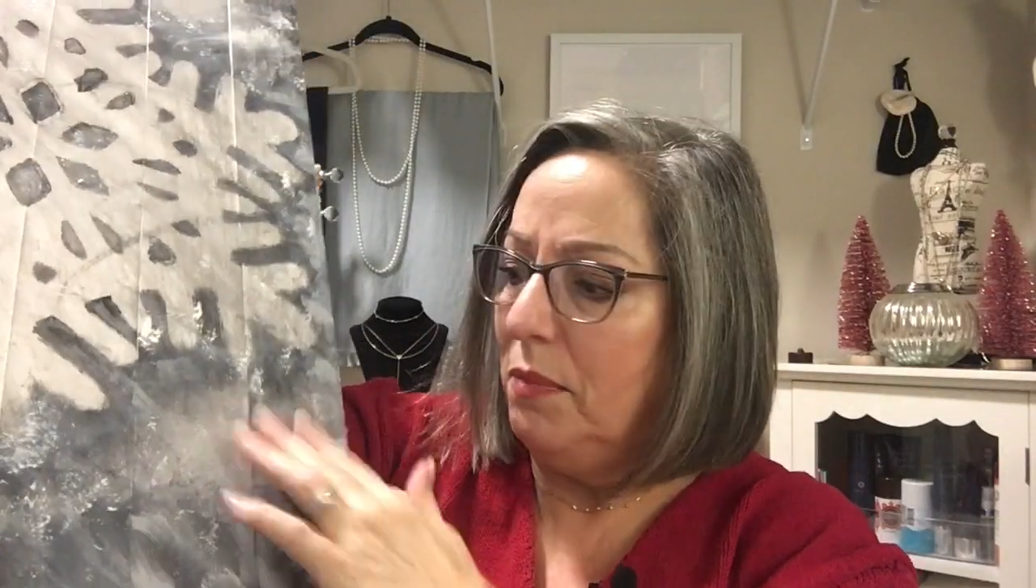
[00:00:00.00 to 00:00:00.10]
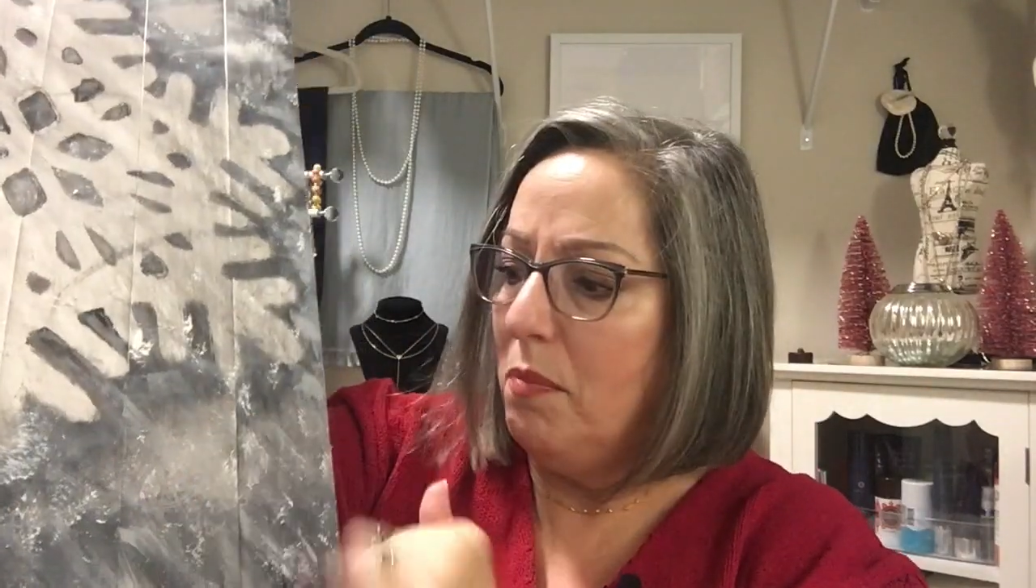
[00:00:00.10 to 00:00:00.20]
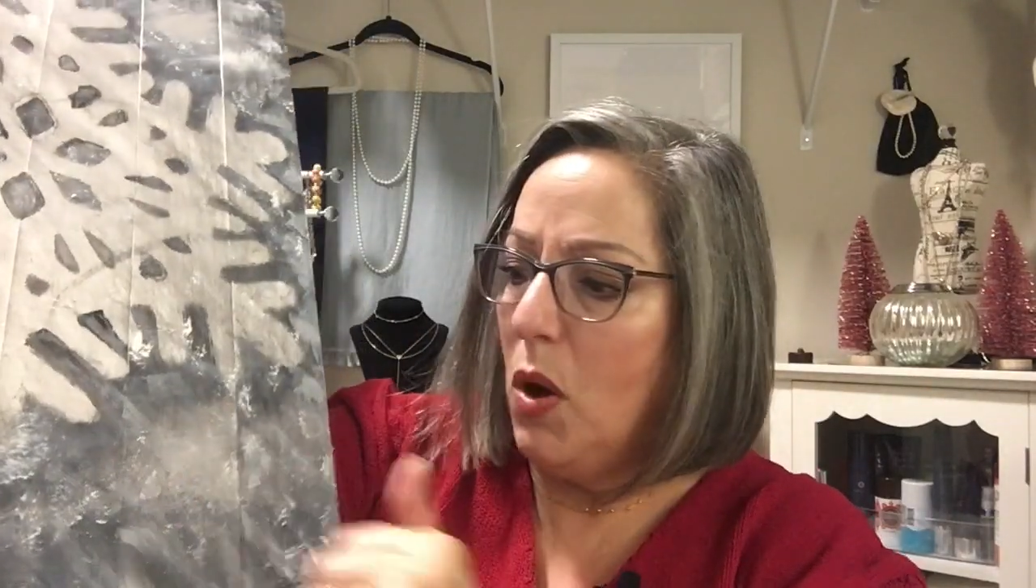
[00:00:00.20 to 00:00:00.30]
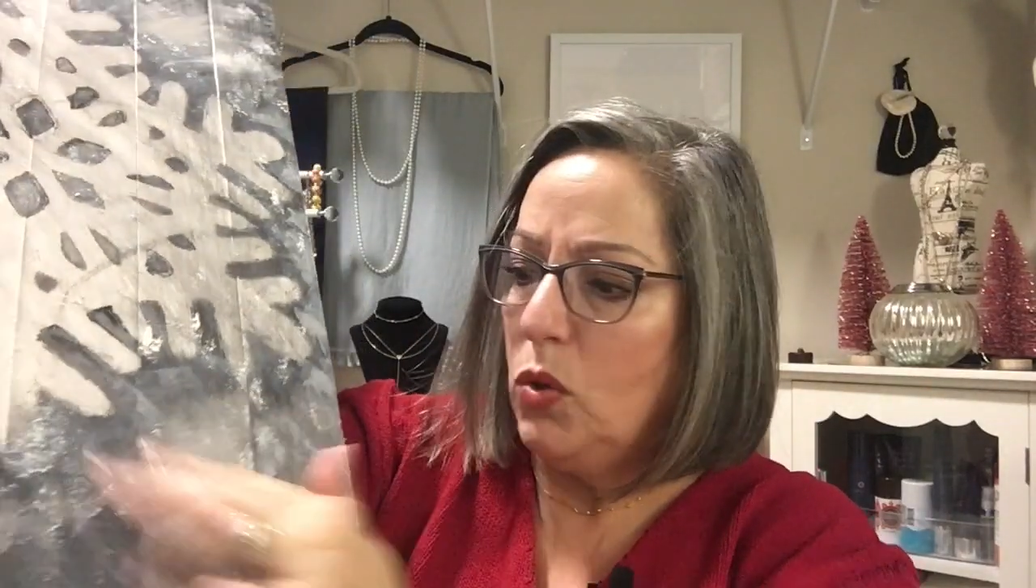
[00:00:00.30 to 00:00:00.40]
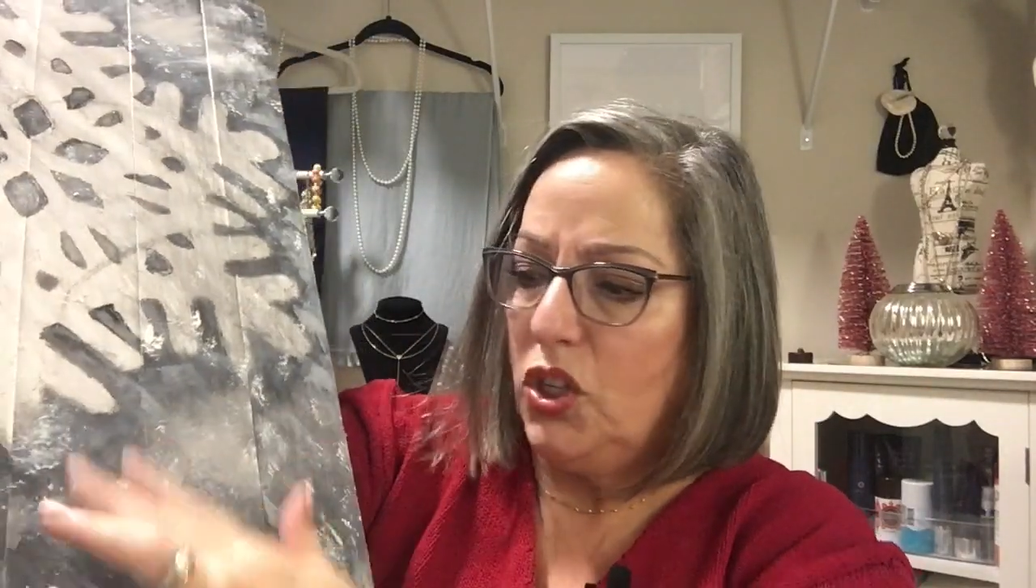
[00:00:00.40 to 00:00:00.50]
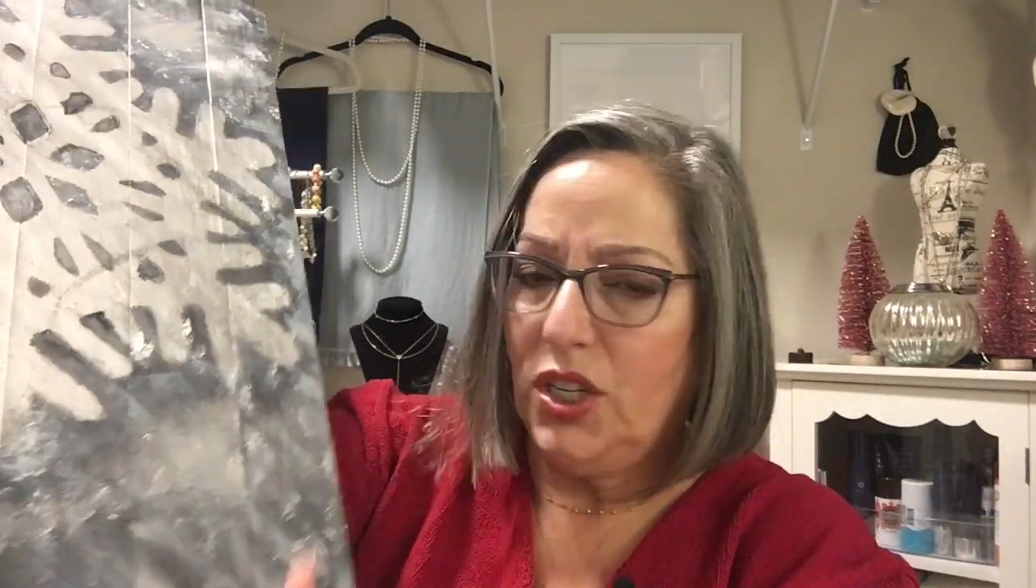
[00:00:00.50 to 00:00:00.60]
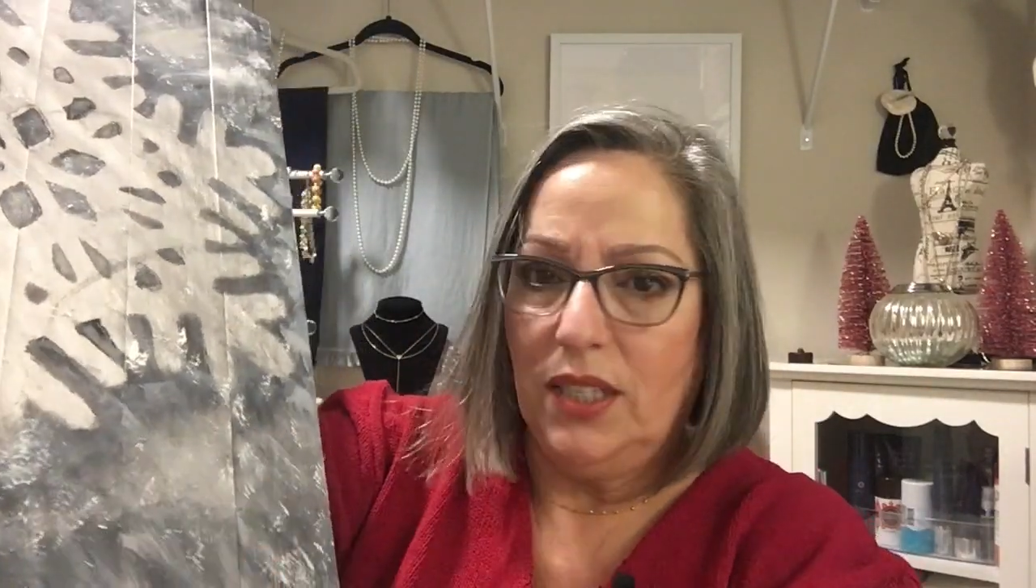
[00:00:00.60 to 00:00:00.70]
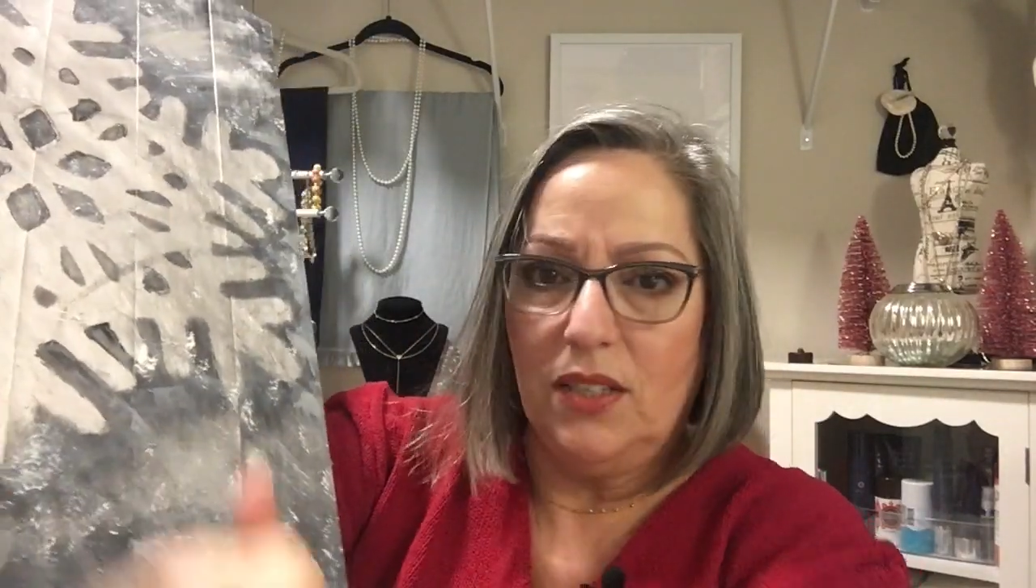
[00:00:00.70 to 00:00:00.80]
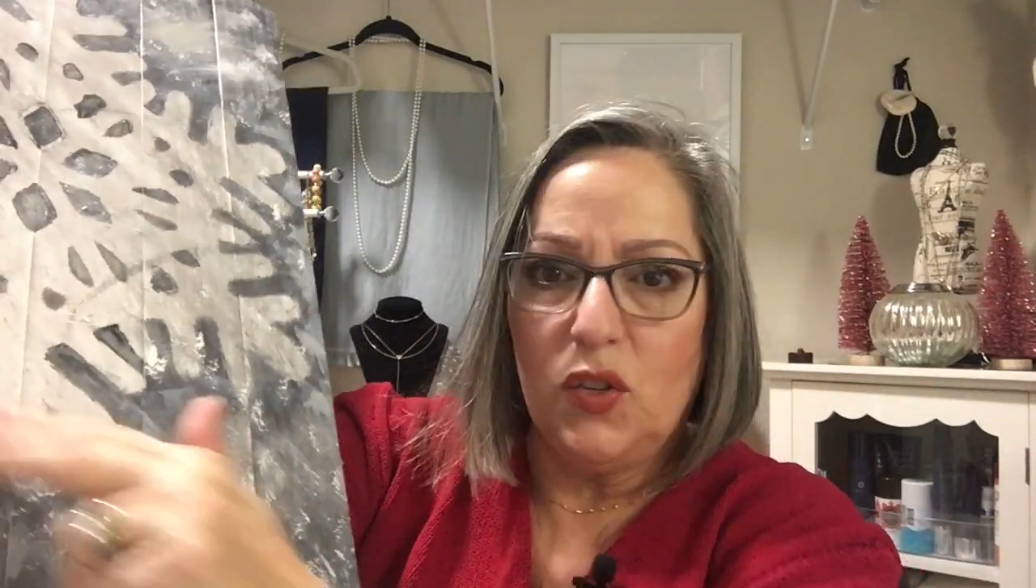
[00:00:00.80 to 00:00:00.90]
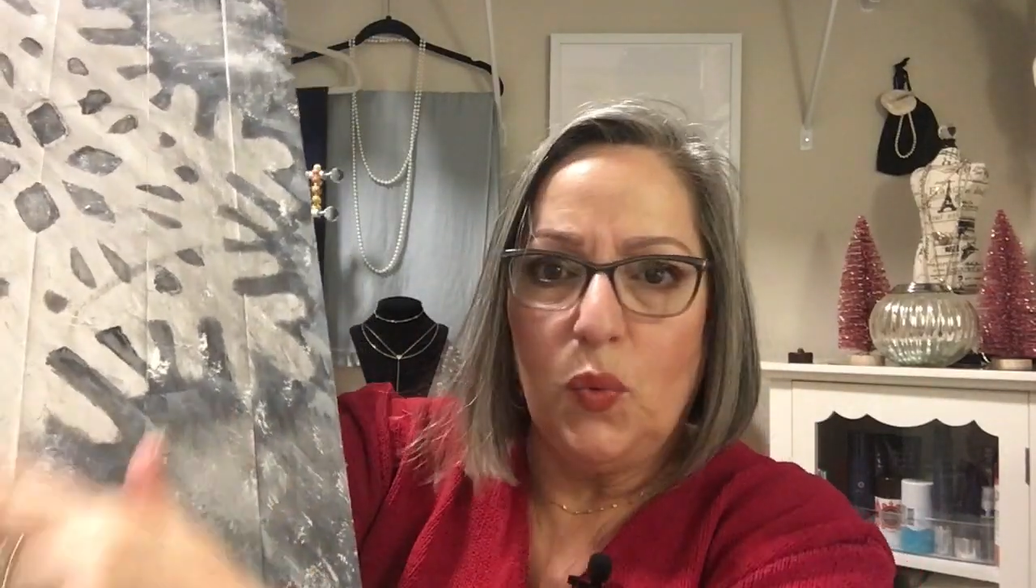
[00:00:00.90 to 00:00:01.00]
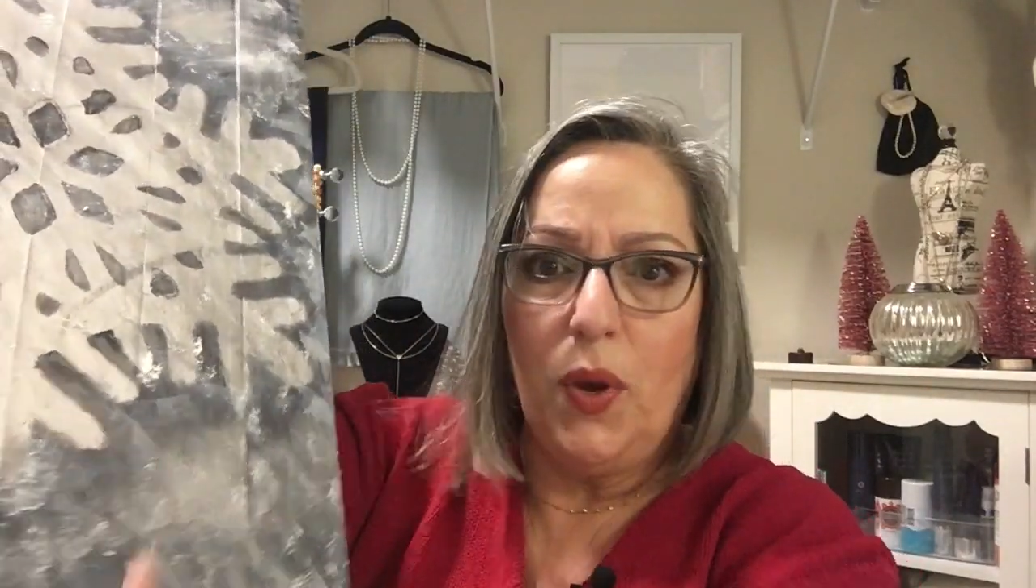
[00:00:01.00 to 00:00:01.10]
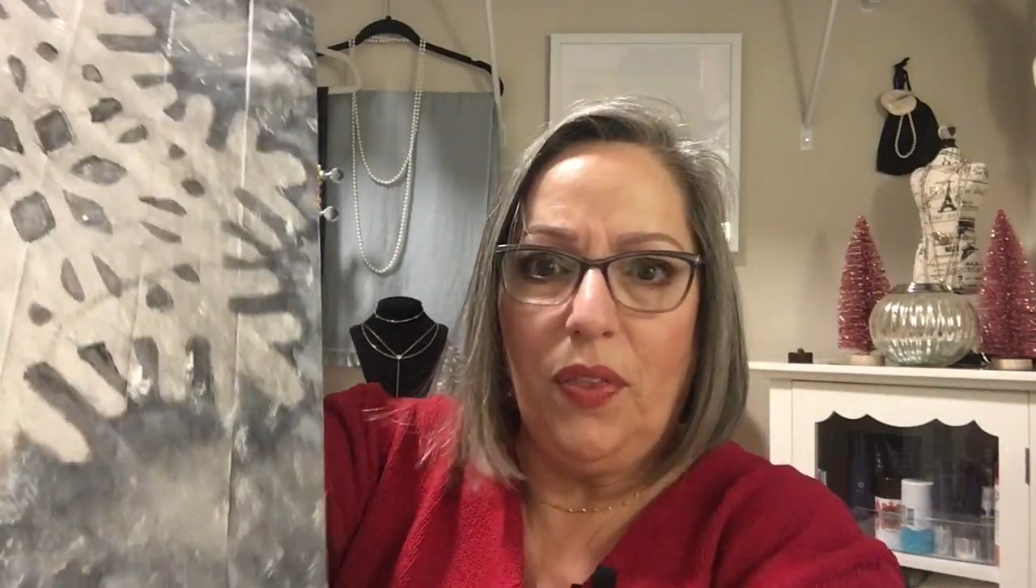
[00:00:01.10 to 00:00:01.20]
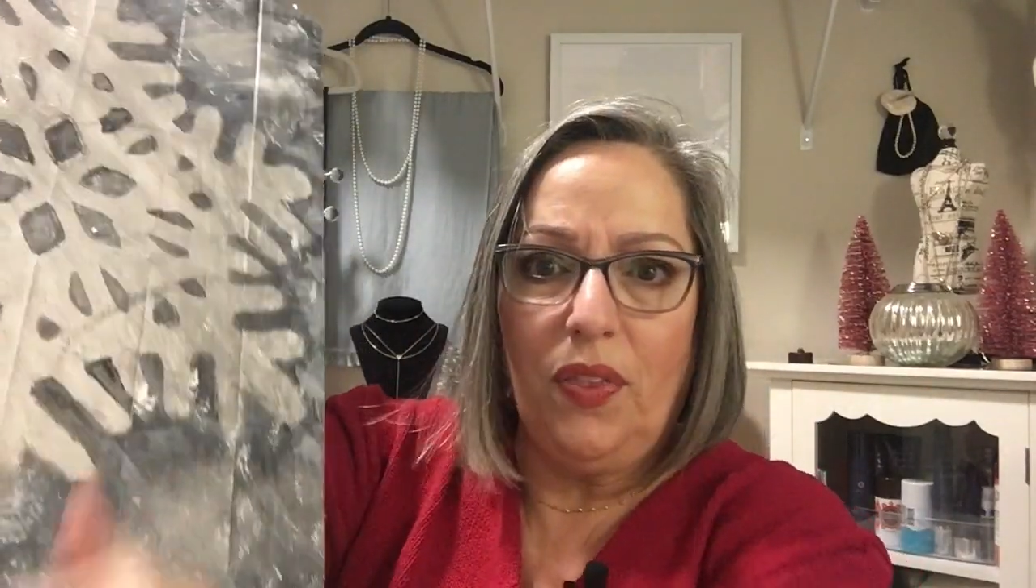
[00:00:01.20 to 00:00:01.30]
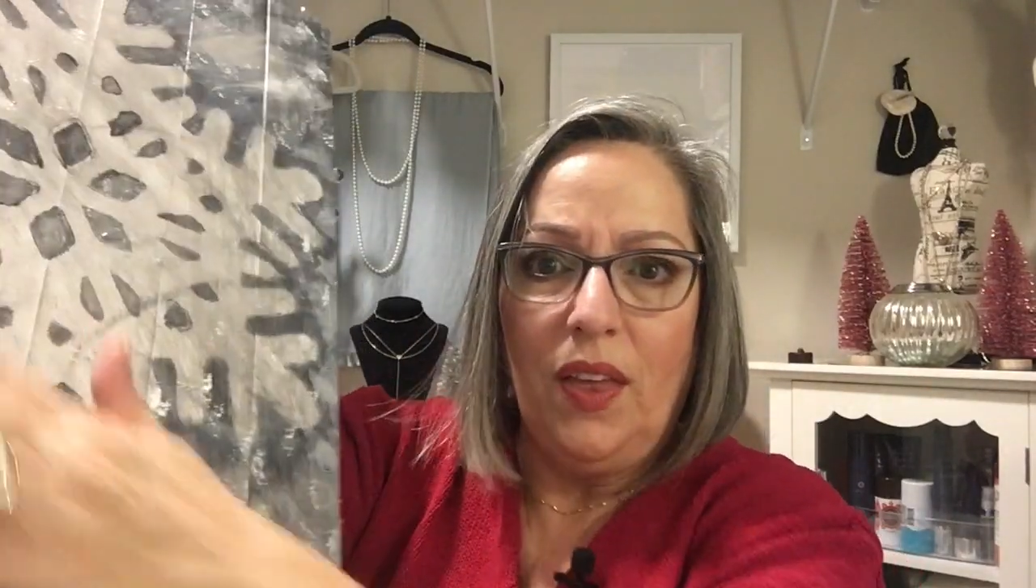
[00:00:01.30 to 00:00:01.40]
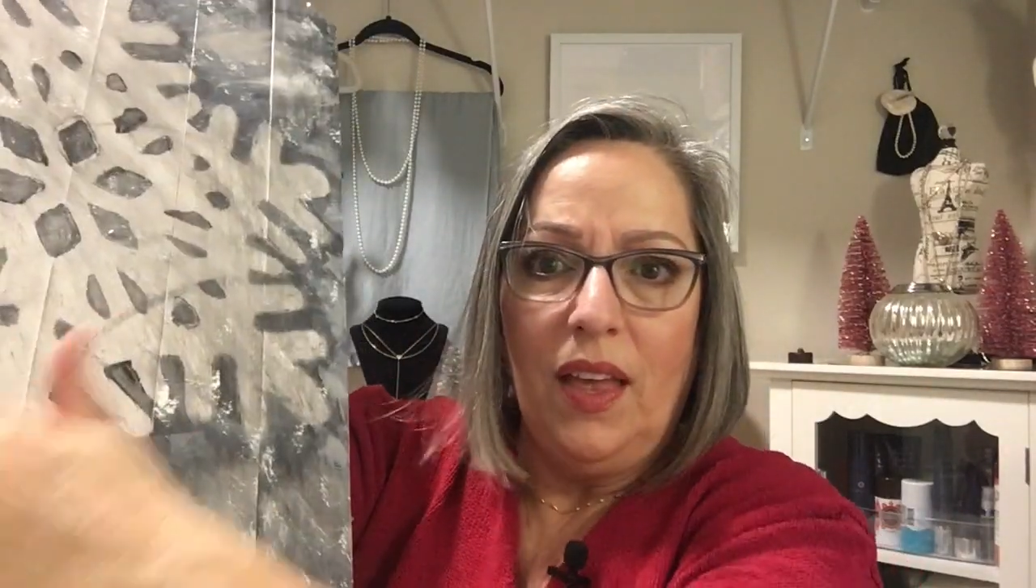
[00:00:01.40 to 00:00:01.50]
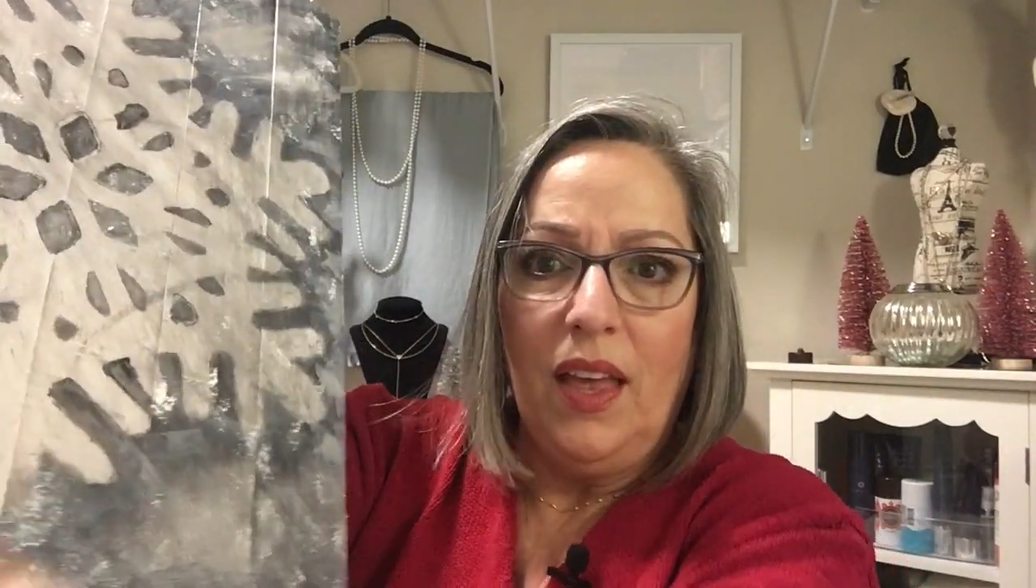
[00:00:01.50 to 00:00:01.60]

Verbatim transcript: motions with